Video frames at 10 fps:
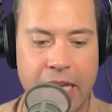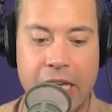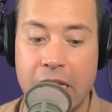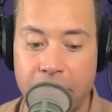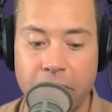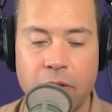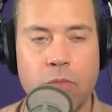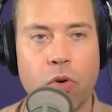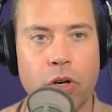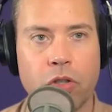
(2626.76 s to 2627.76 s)
even
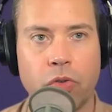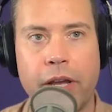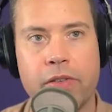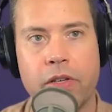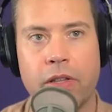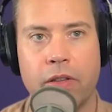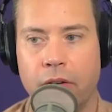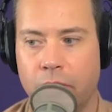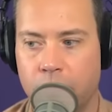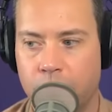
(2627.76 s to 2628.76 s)
more crazy
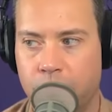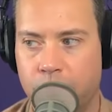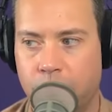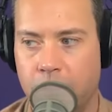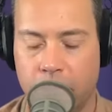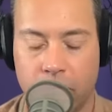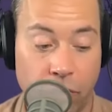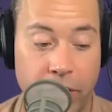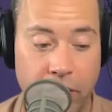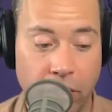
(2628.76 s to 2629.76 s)
than
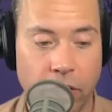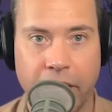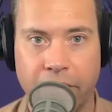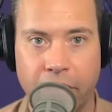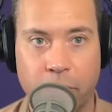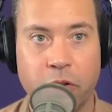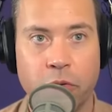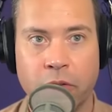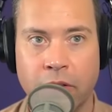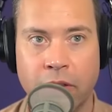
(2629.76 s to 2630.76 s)
crazy looking than
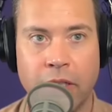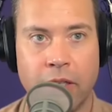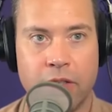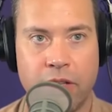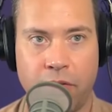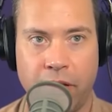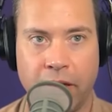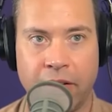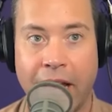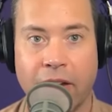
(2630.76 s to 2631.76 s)
Putin to
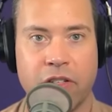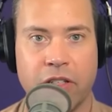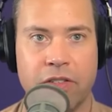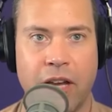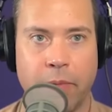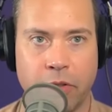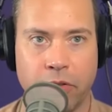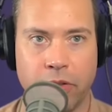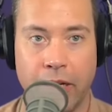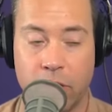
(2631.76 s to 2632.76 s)
think now's a good time to
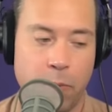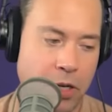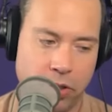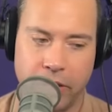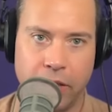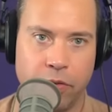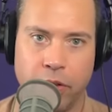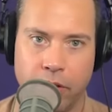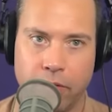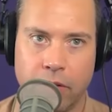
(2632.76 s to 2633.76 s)
do that, especially given
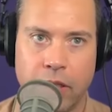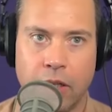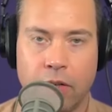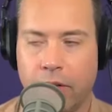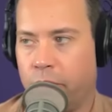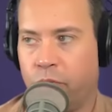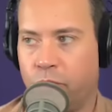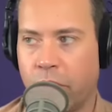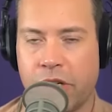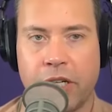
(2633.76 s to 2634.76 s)
that, like,
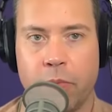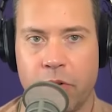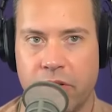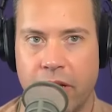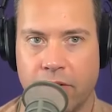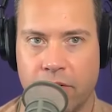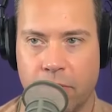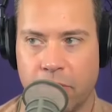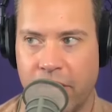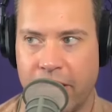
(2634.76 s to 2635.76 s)
Russia can withstand
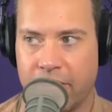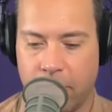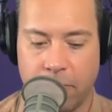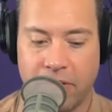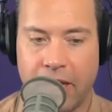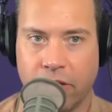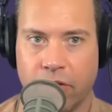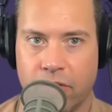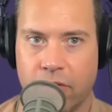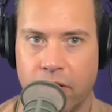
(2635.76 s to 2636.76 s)
some sh some
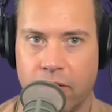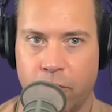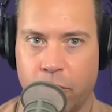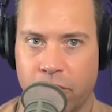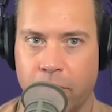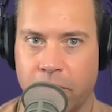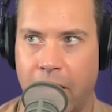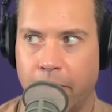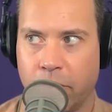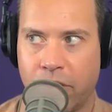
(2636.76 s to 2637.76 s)
sanctions for some
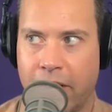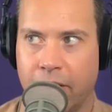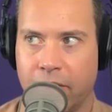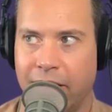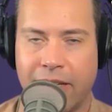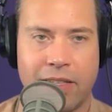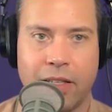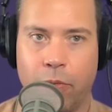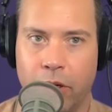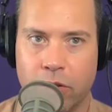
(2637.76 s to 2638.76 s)
time. China, the last thing
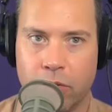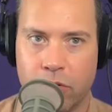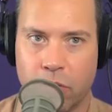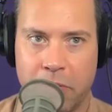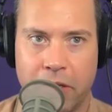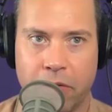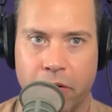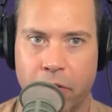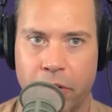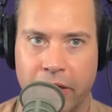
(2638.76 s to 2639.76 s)
they want to do is torpedo
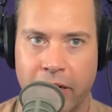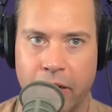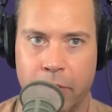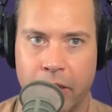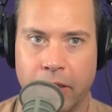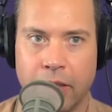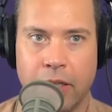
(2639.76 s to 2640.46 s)
their own economy.